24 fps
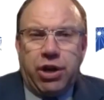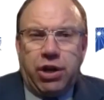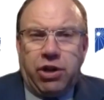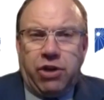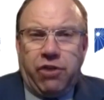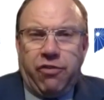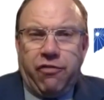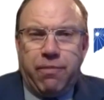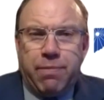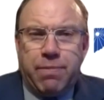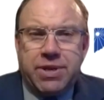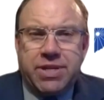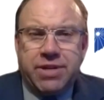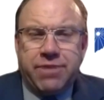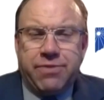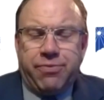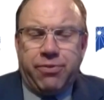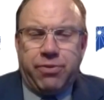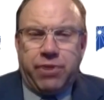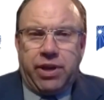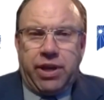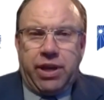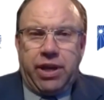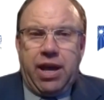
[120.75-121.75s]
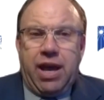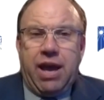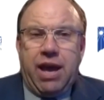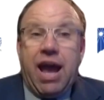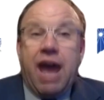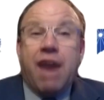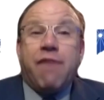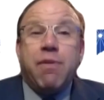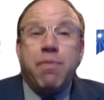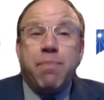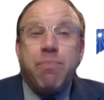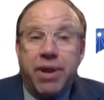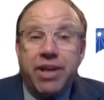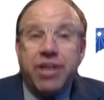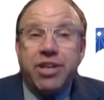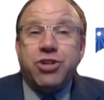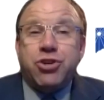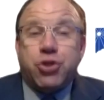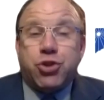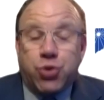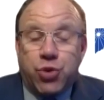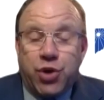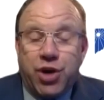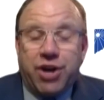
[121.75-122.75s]
a little bit differently. Everybody is
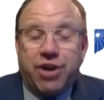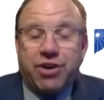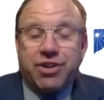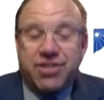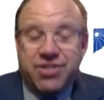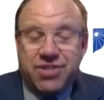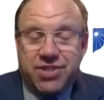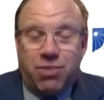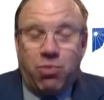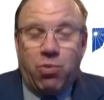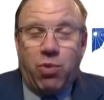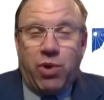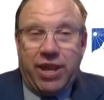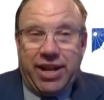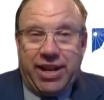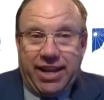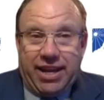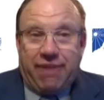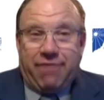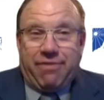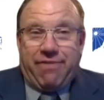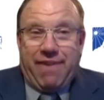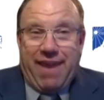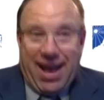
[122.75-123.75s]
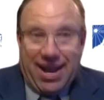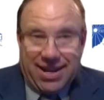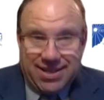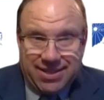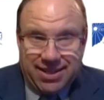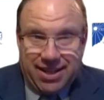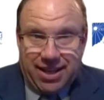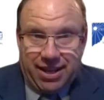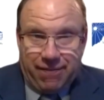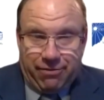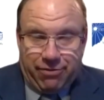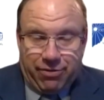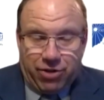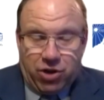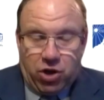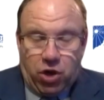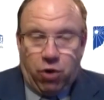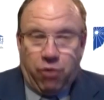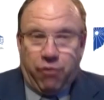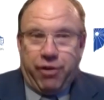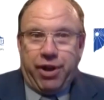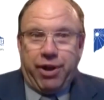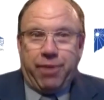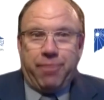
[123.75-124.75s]
triggered some way to get vaccinated for COVID.